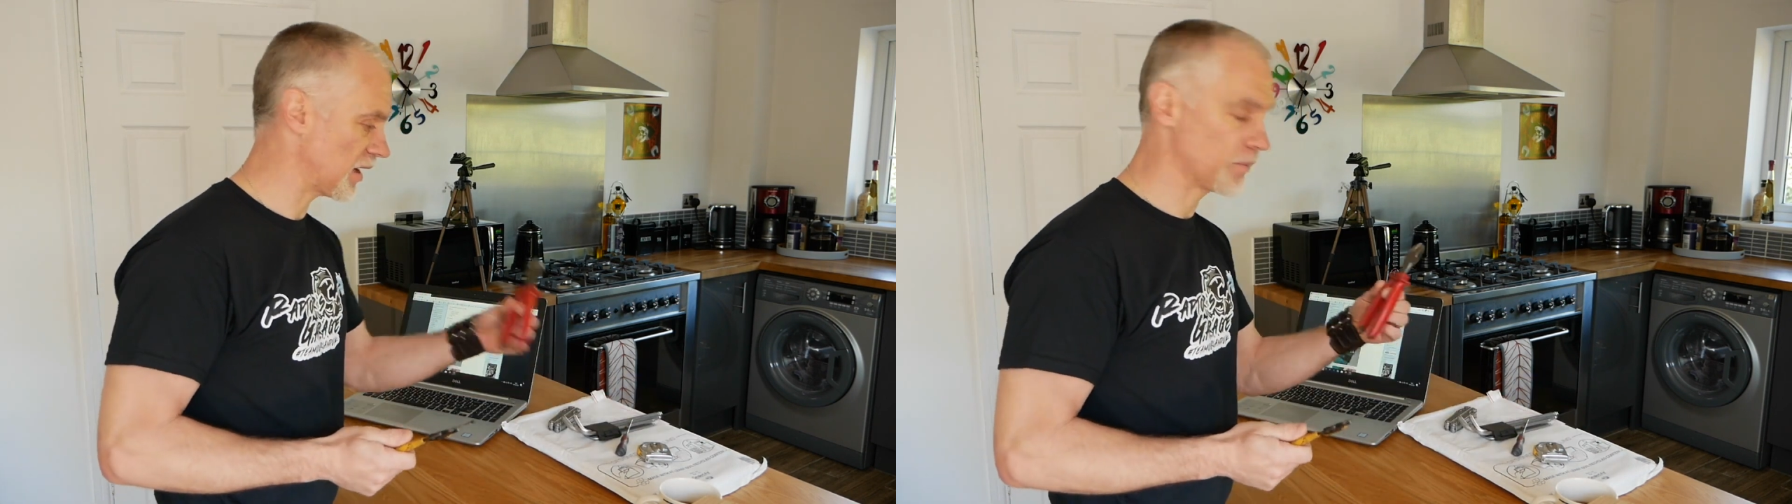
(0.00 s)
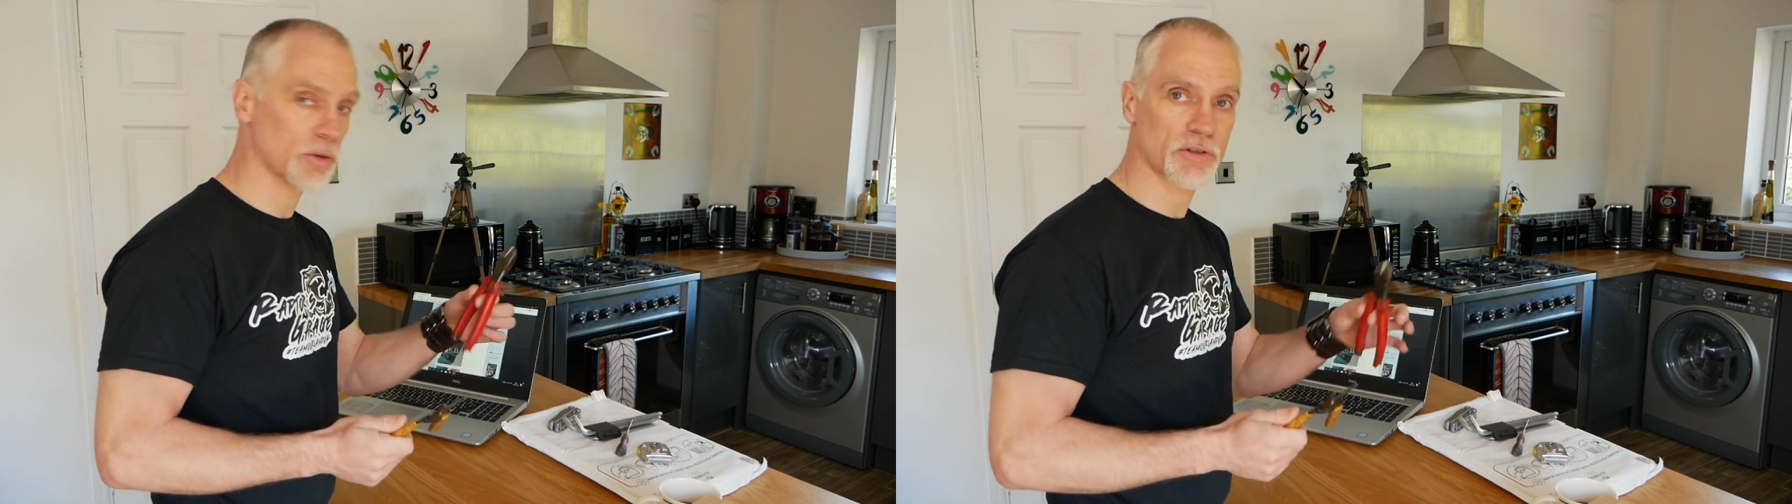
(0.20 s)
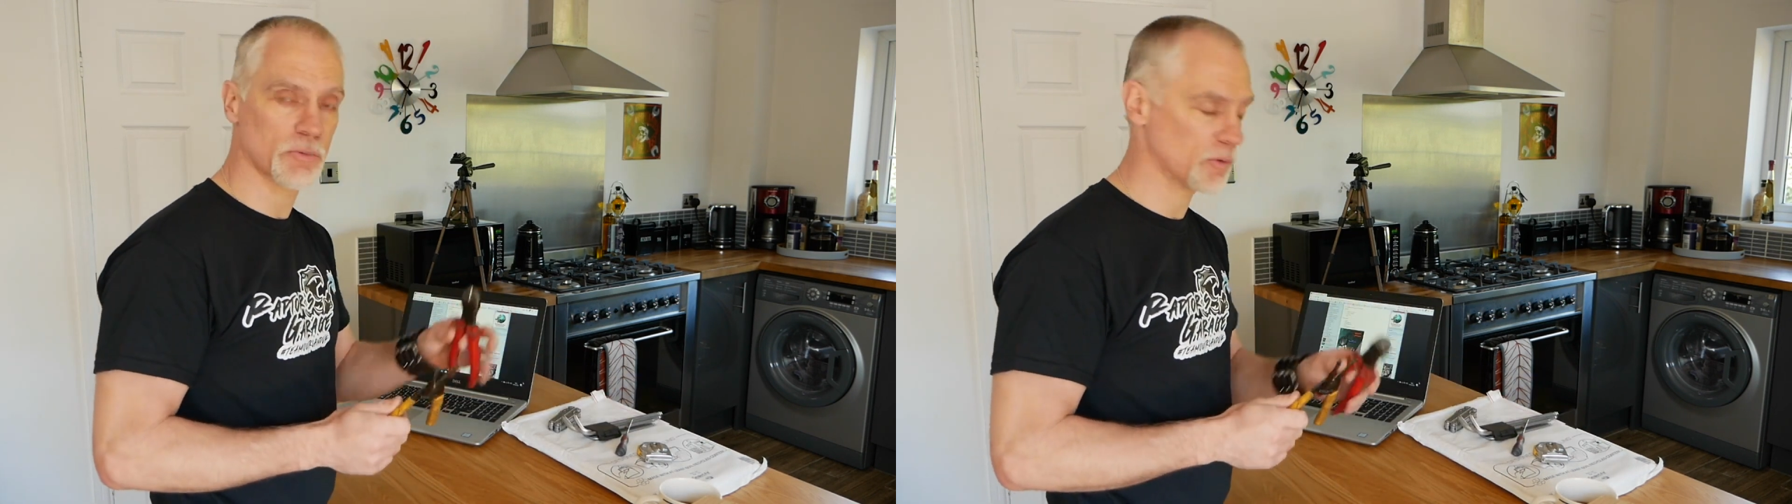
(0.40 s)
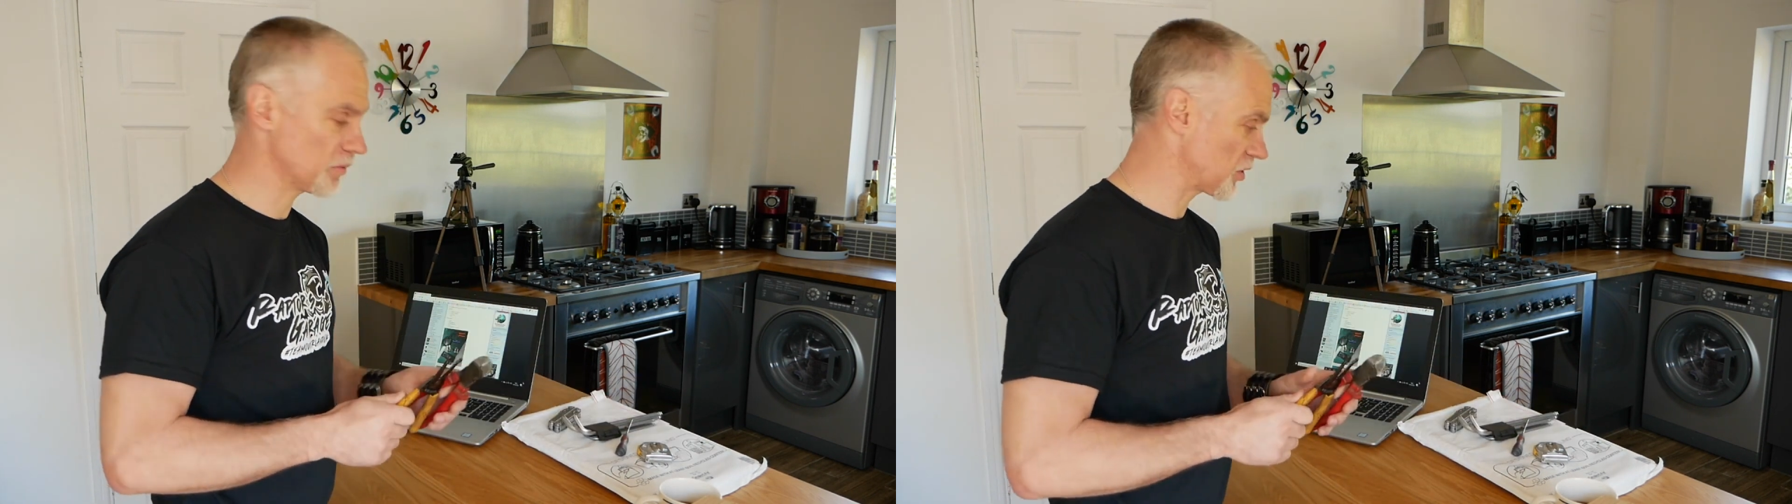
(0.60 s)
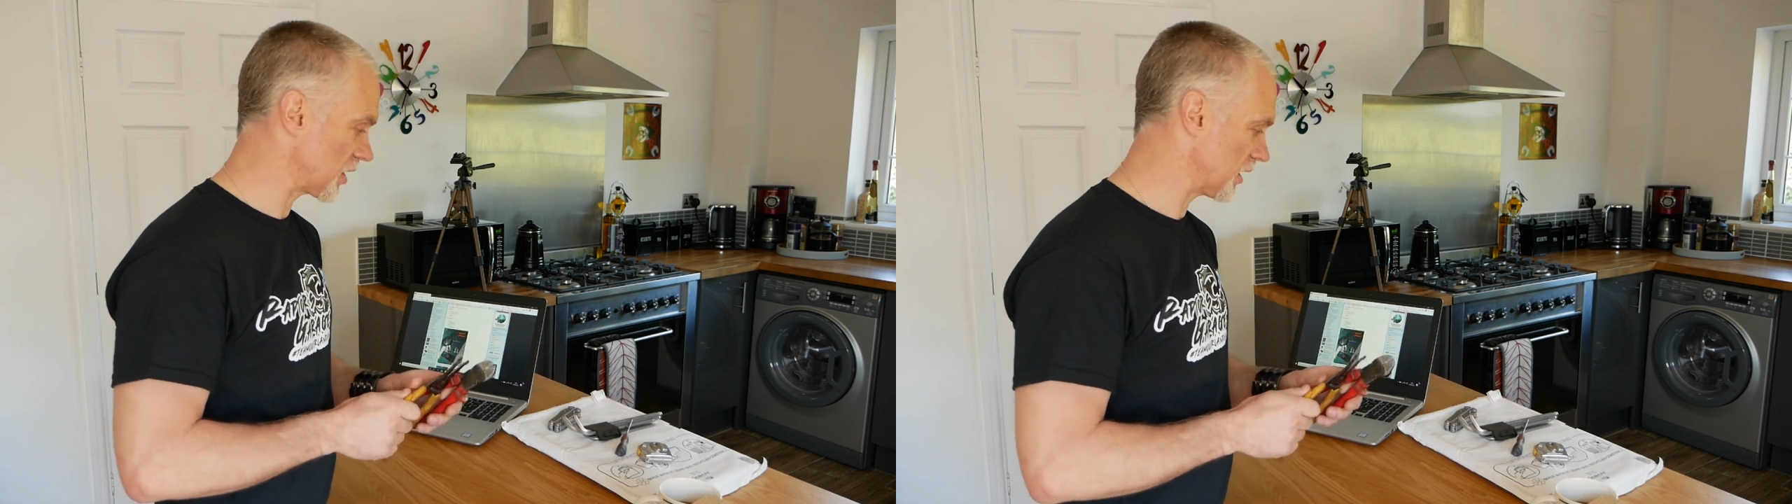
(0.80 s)
I bought some
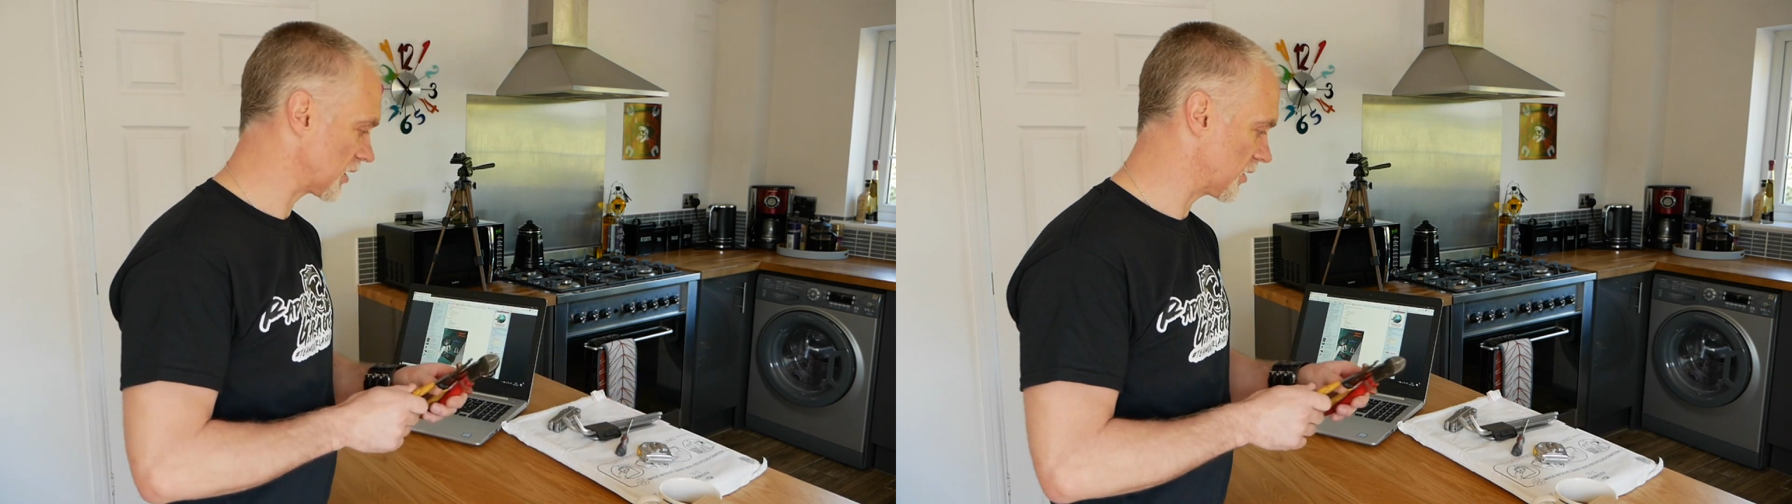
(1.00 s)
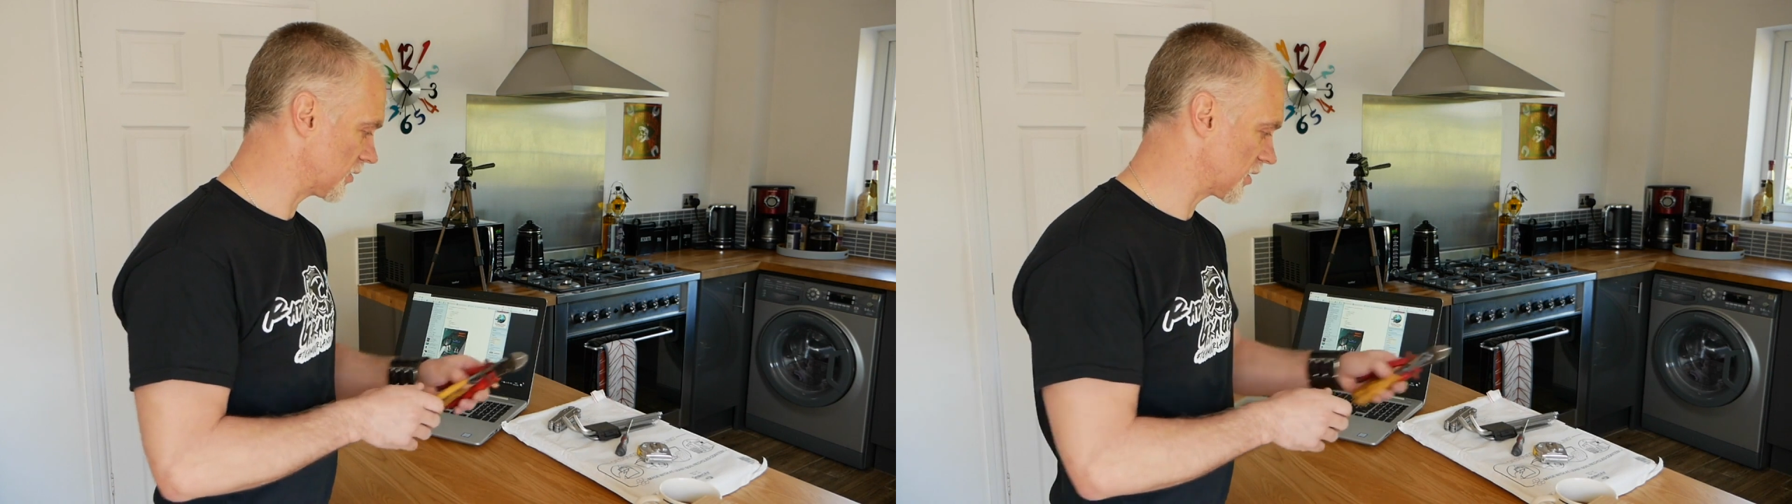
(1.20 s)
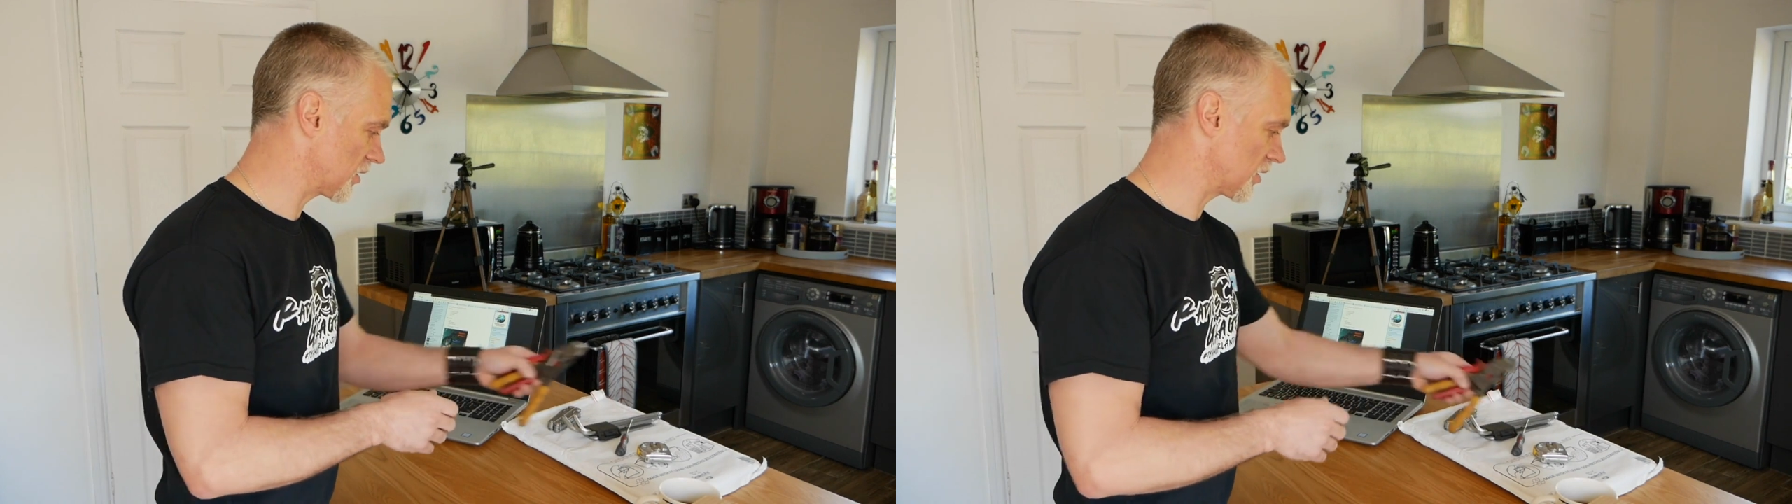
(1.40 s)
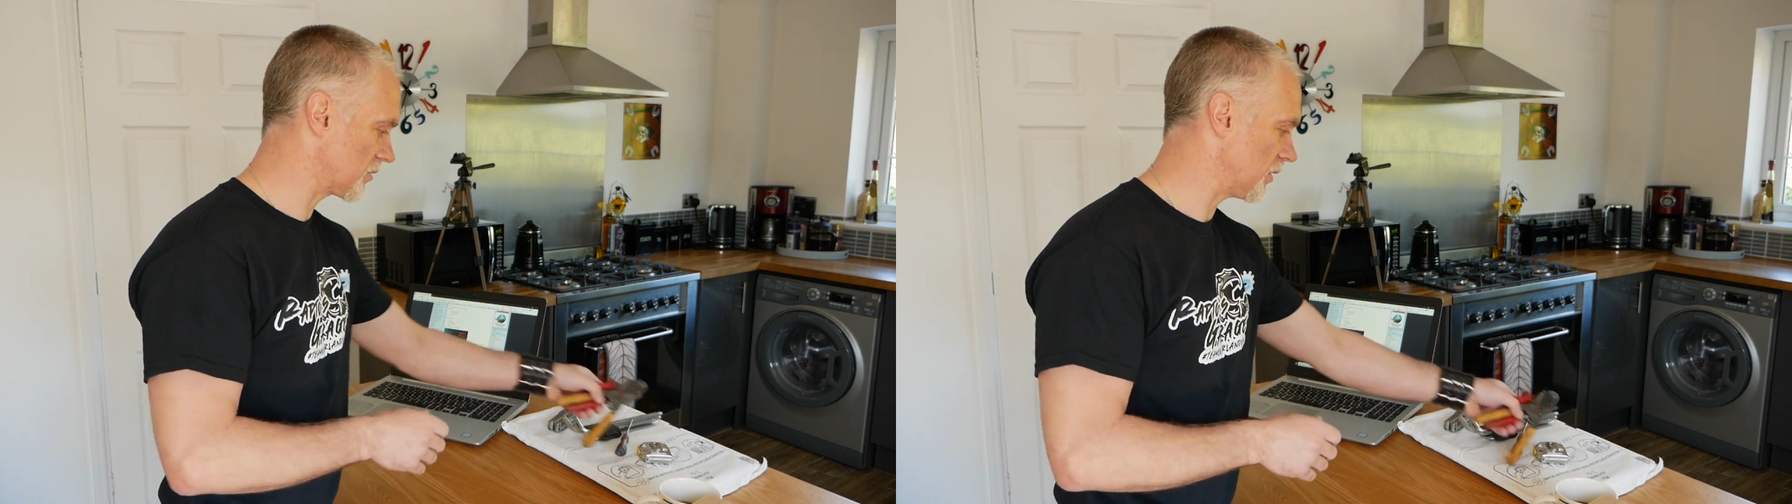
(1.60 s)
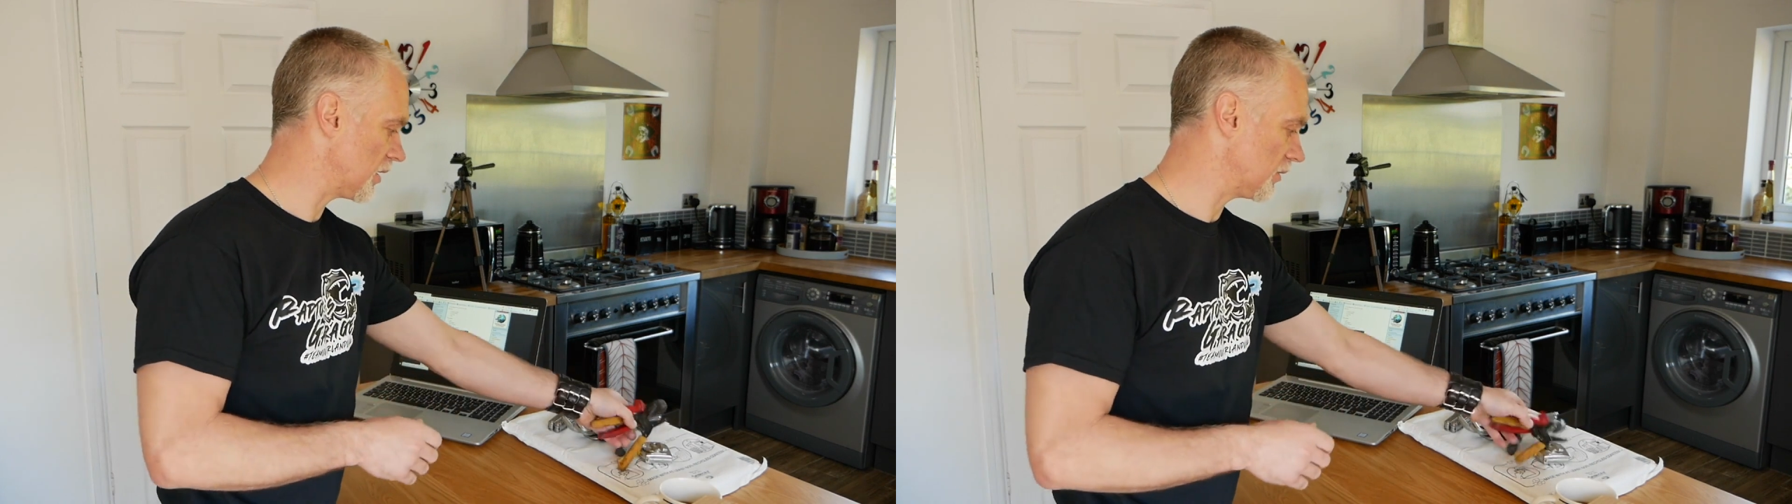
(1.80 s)
side cutters as
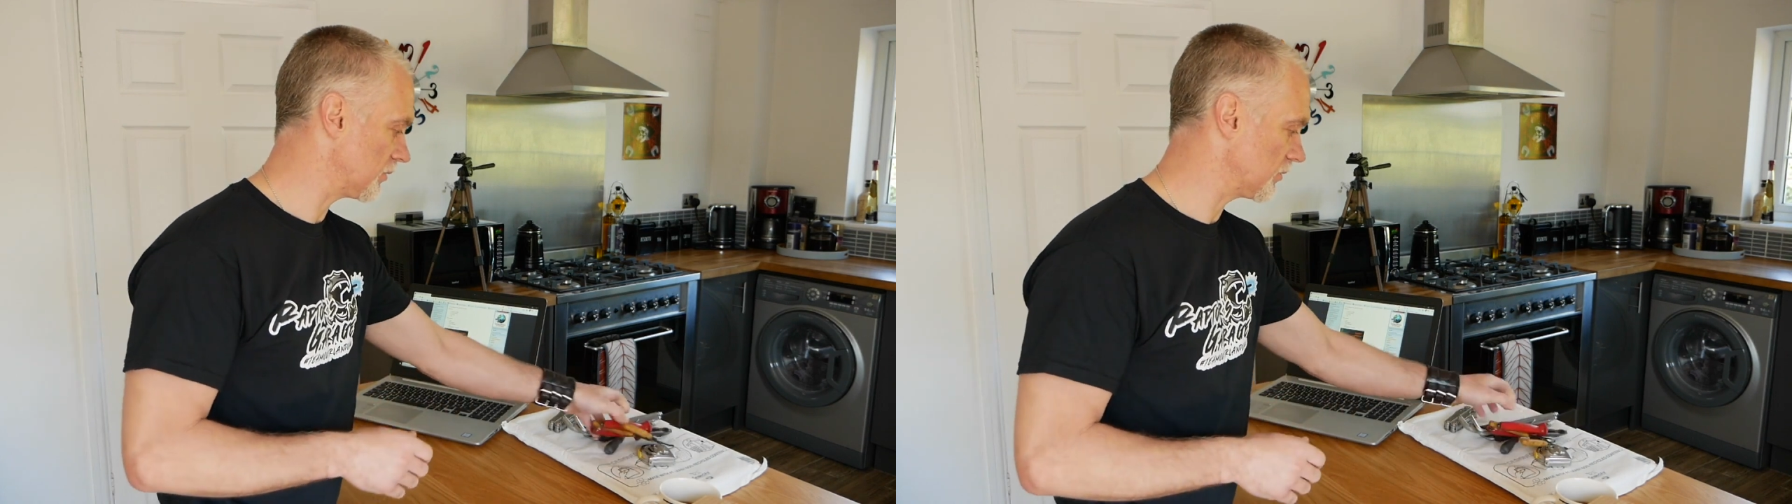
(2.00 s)
well,